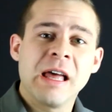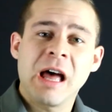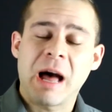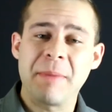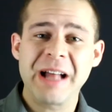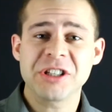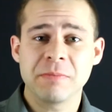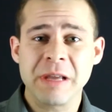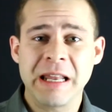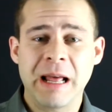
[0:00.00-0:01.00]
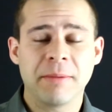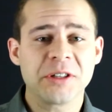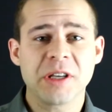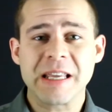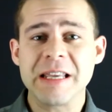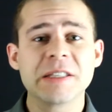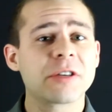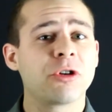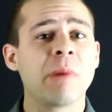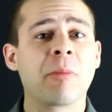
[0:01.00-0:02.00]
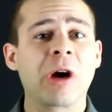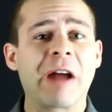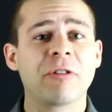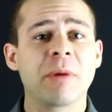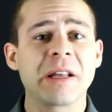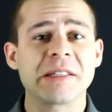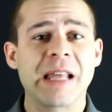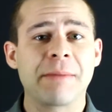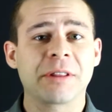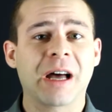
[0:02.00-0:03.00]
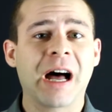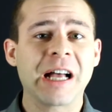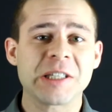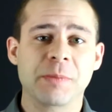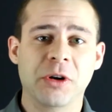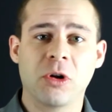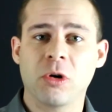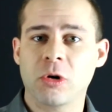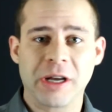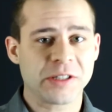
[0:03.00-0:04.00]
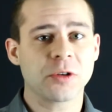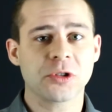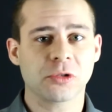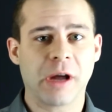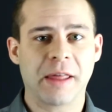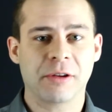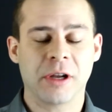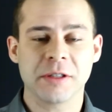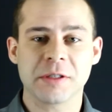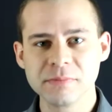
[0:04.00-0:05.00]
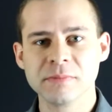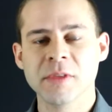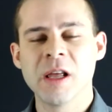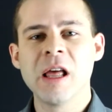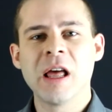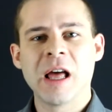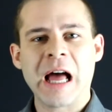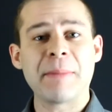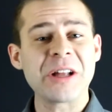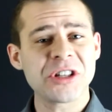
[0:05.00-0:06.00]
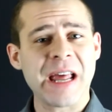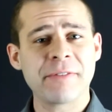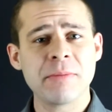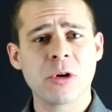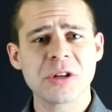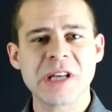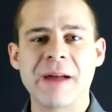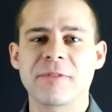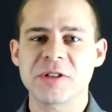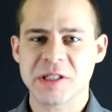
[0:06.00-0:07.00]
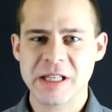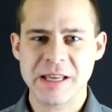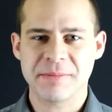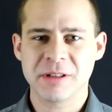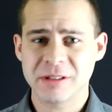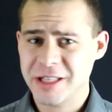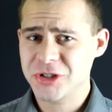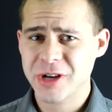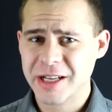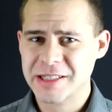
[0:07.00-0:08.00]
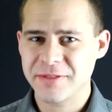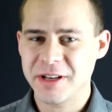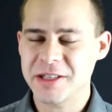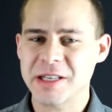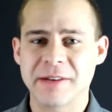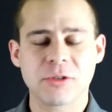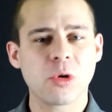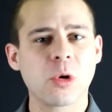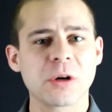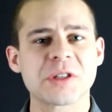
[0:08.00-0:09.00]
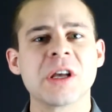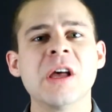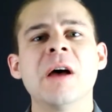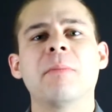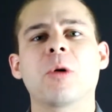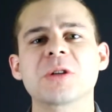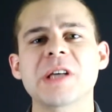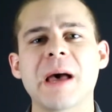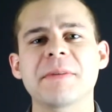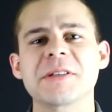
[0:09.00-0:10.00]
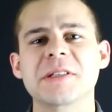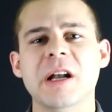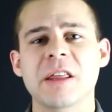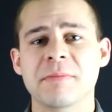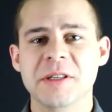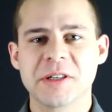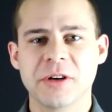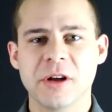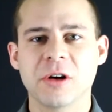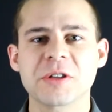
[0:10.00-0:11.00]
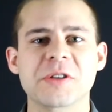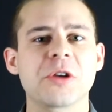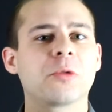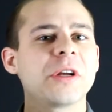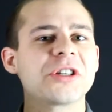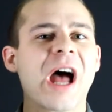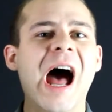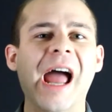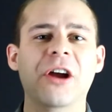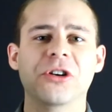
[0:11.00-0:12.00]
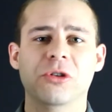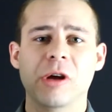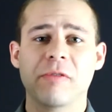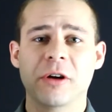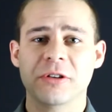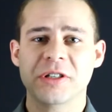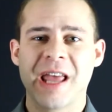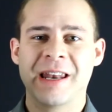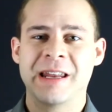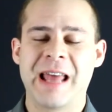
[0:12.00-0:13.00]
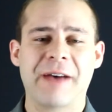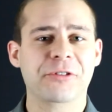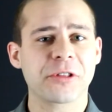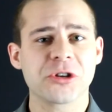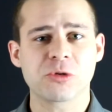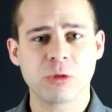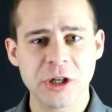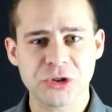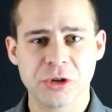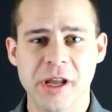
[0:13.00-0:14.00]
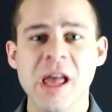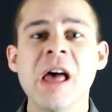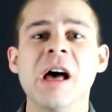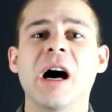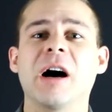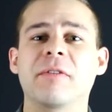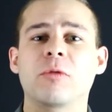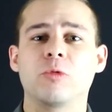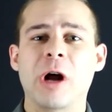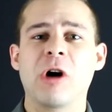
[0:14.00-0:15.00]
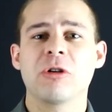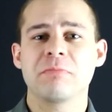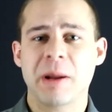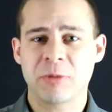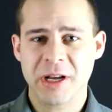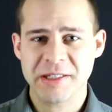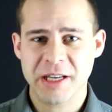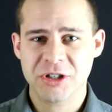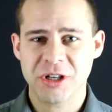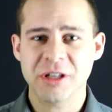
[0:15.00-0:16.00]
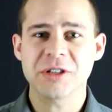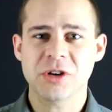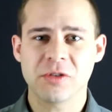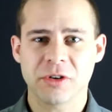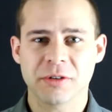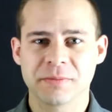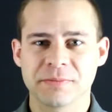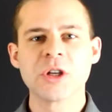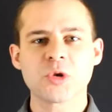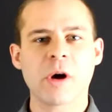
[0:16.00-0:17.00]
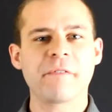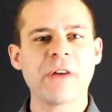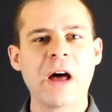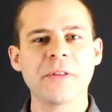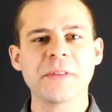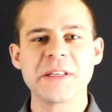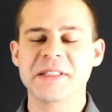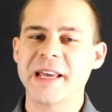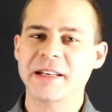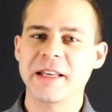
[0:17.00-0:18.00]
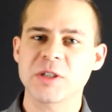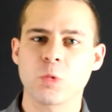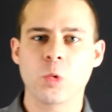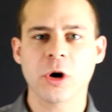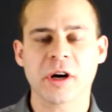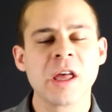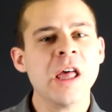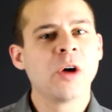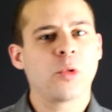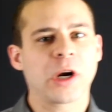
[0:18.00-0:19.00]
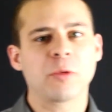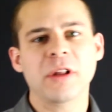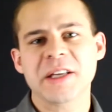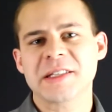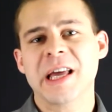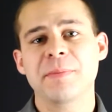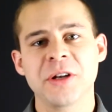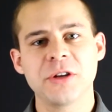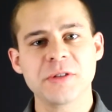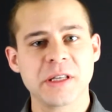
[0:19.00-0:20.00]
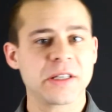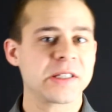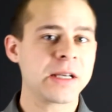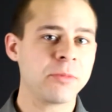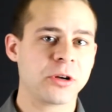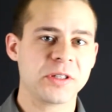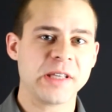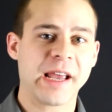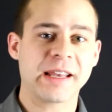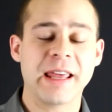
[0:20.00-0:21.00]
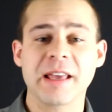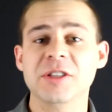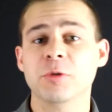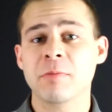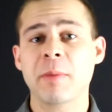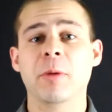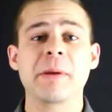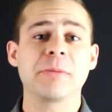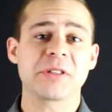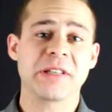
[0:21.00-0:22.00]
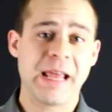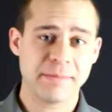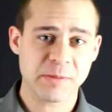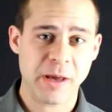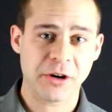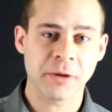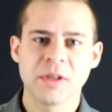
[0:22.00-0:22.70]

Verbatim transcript: Imagine being able to easily remember everybody's name at the hospital or at social gatherings. Imagine having more time for sleep, leisure activities, and of course, more time to study the material so that you reach a higher degree of understanding after the drudgery of route memorization is over. So I found that these techniques work when I realized I had been using a similar technique to remember people's names better.